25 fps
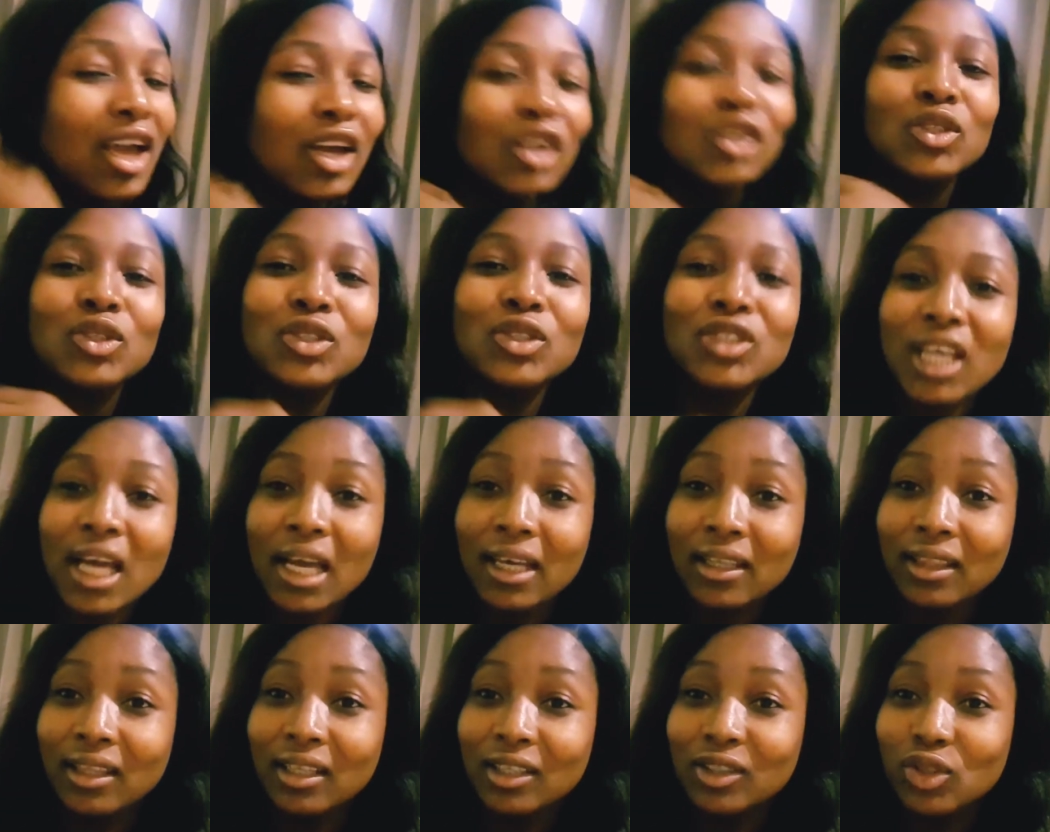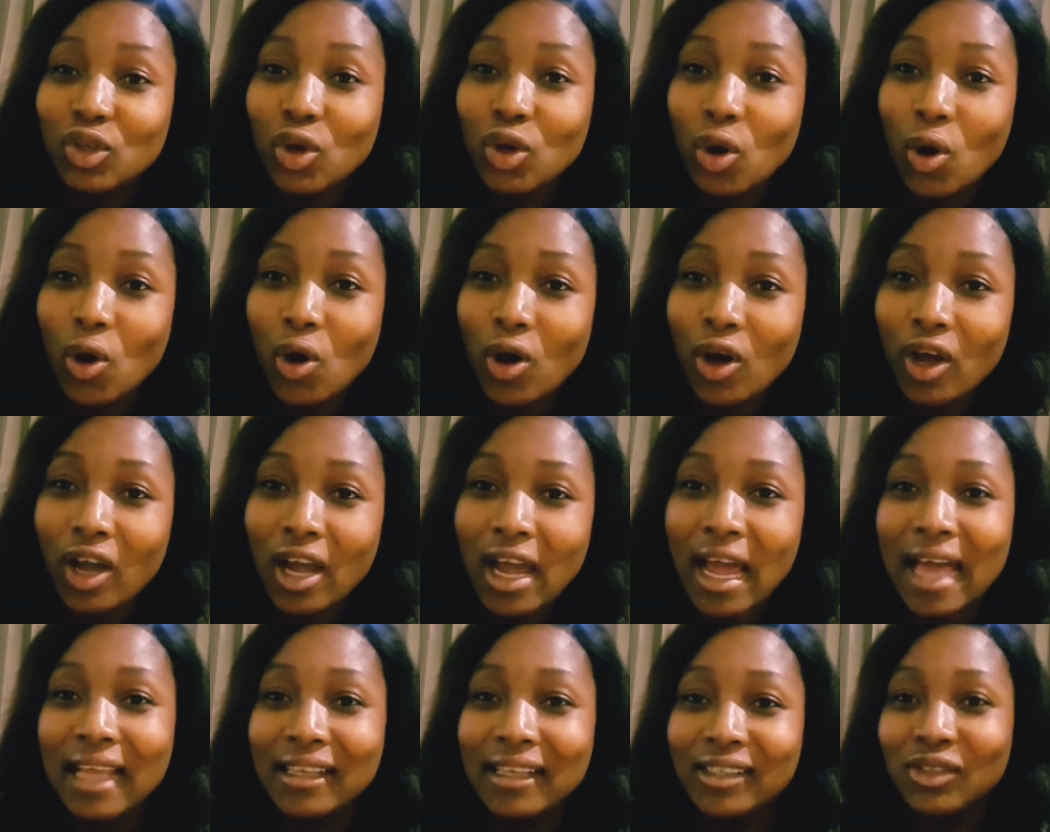You check the door
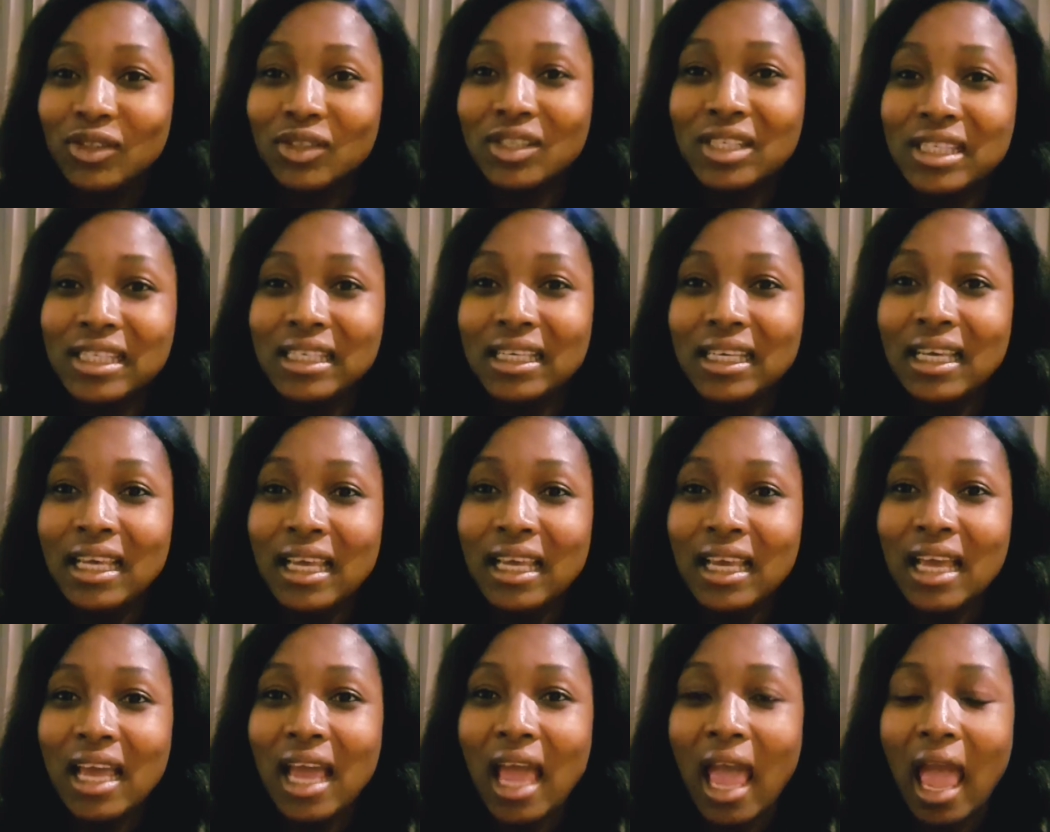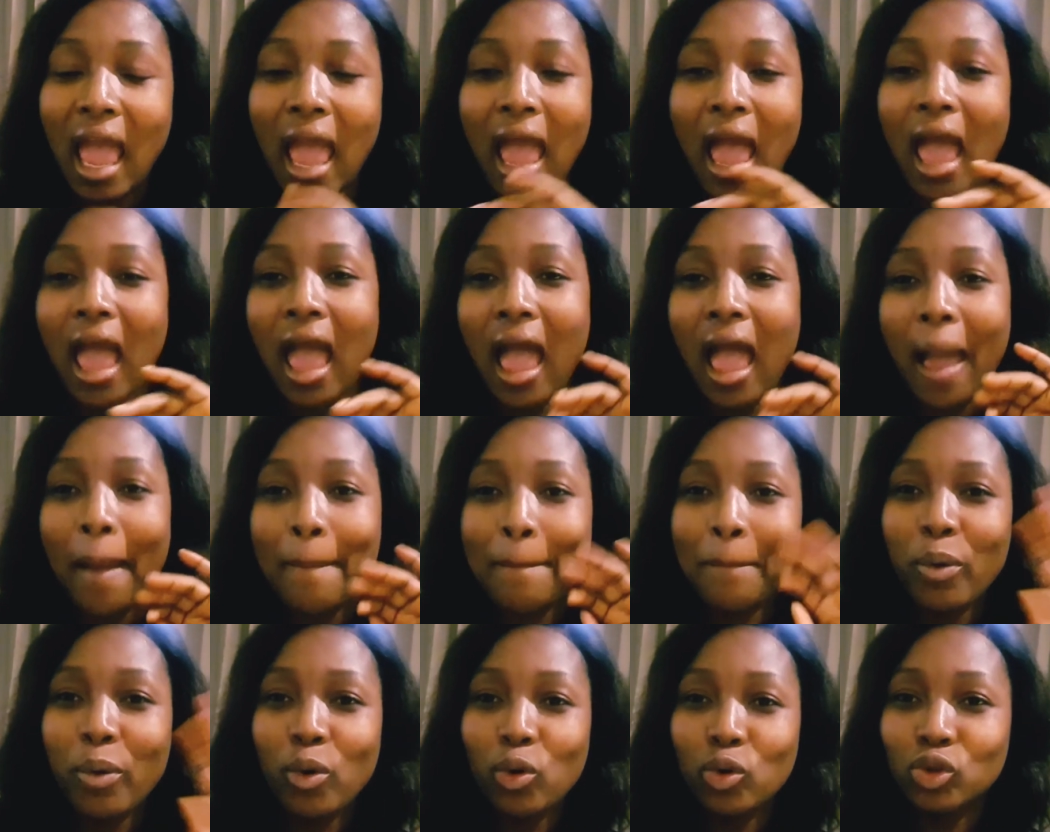and you see
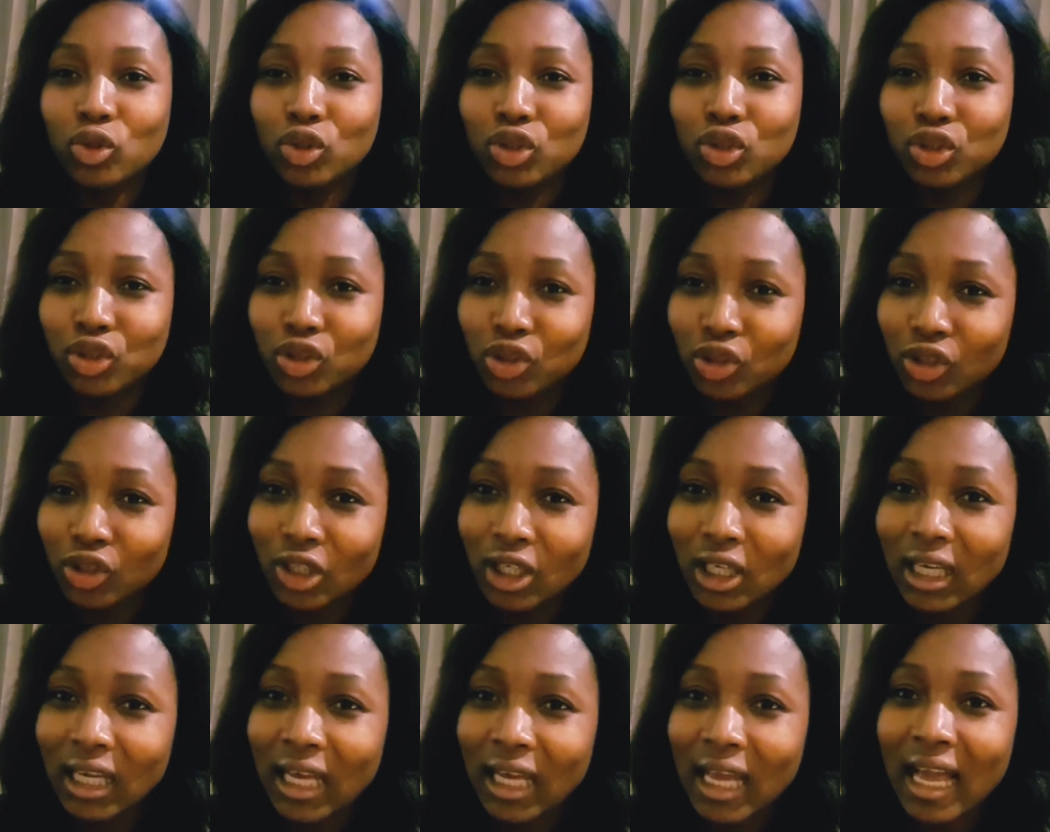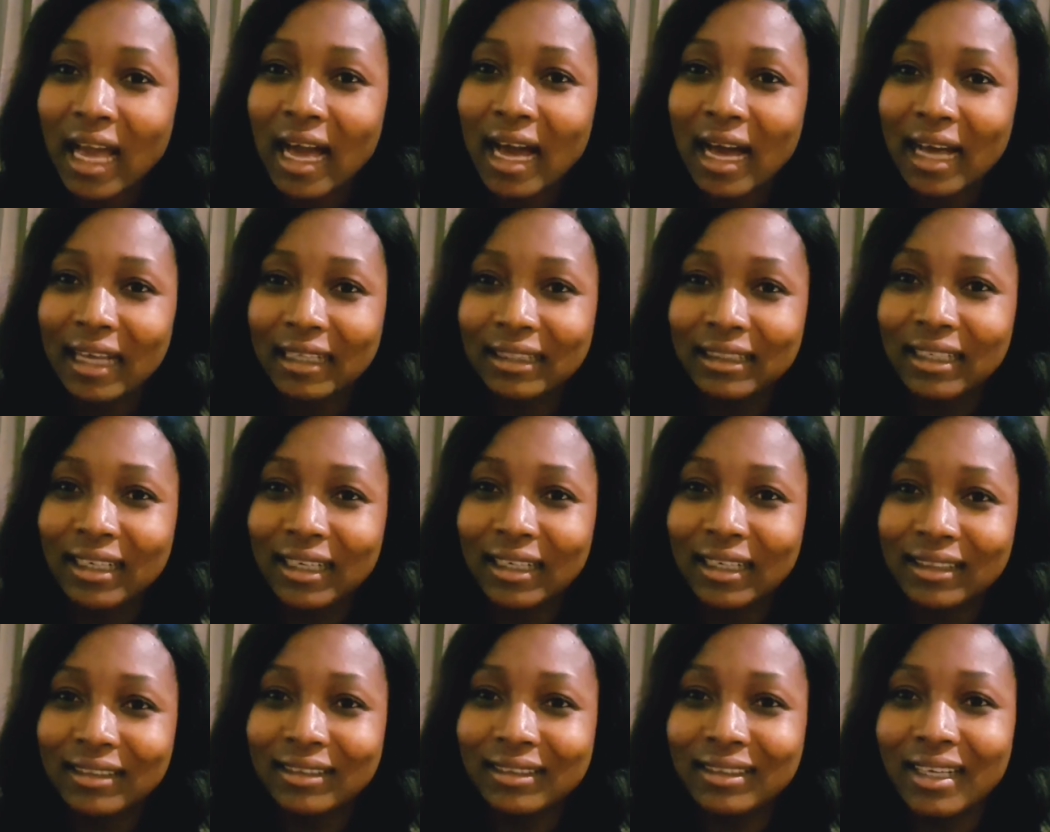push and
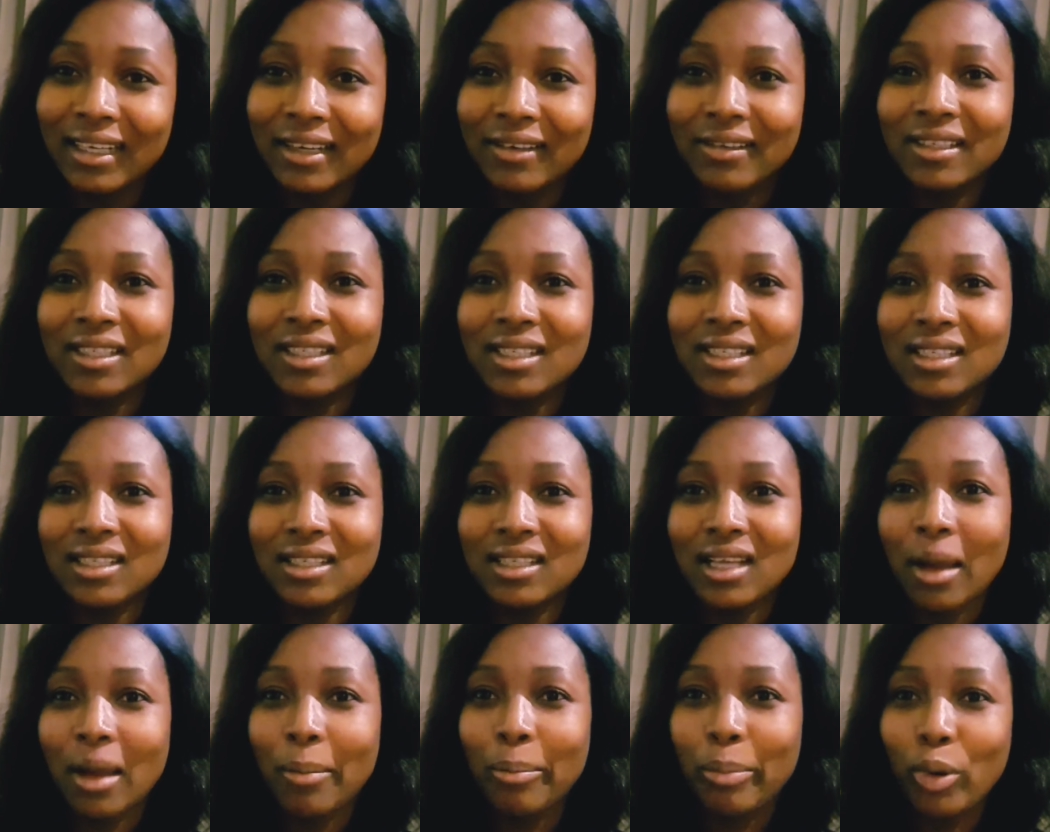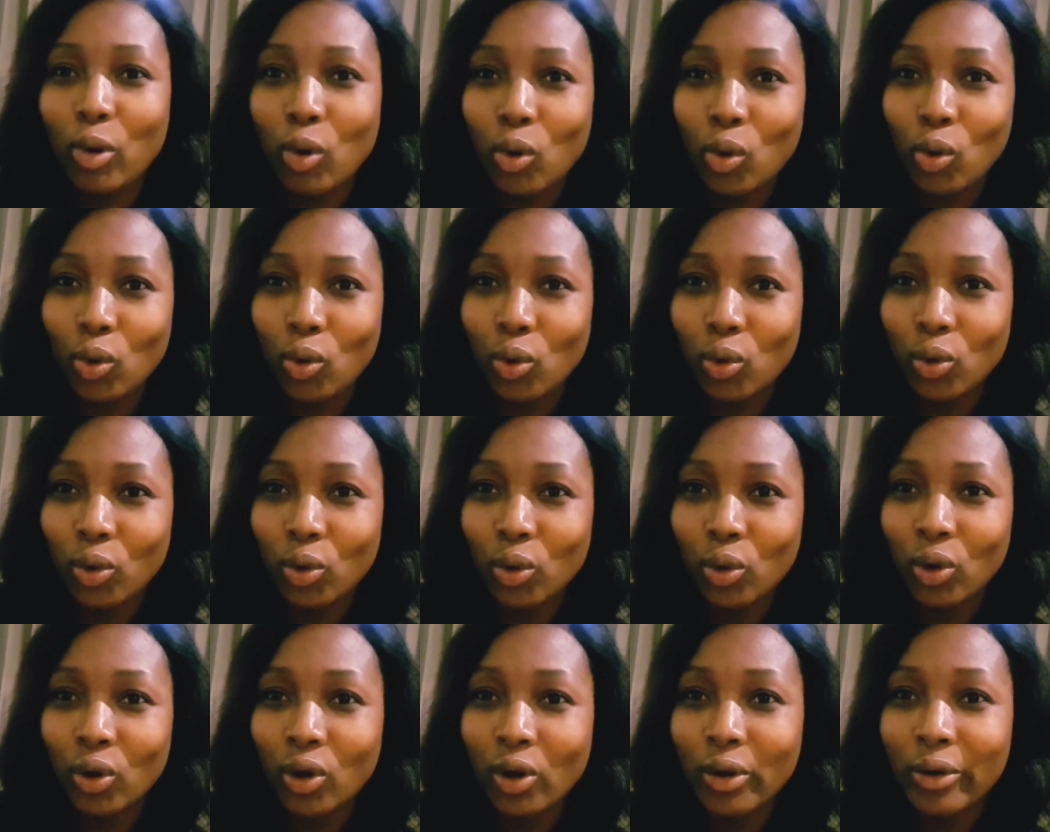then there is pull,
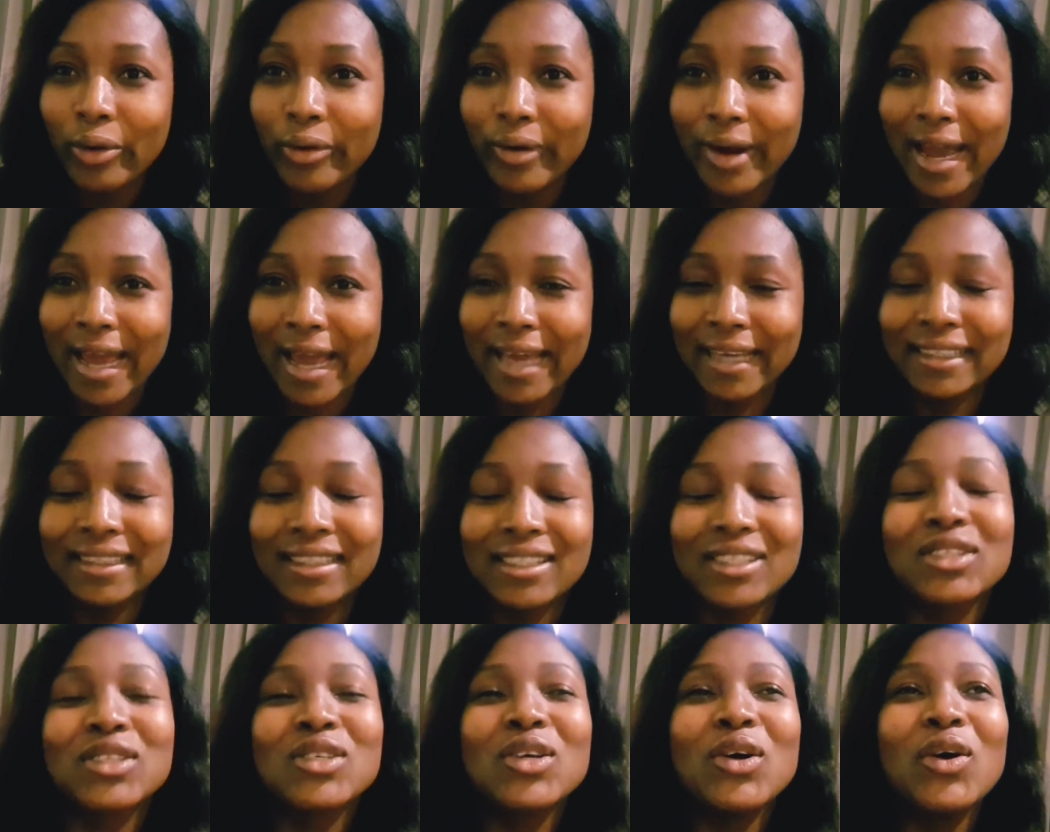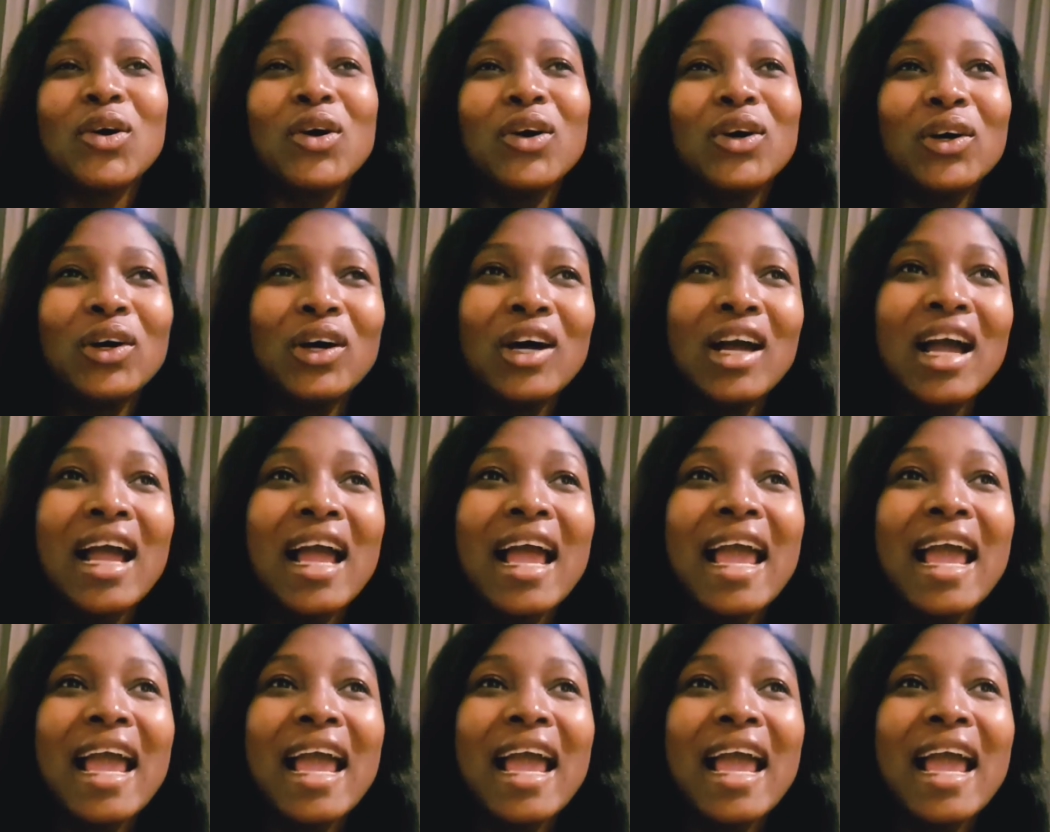right? So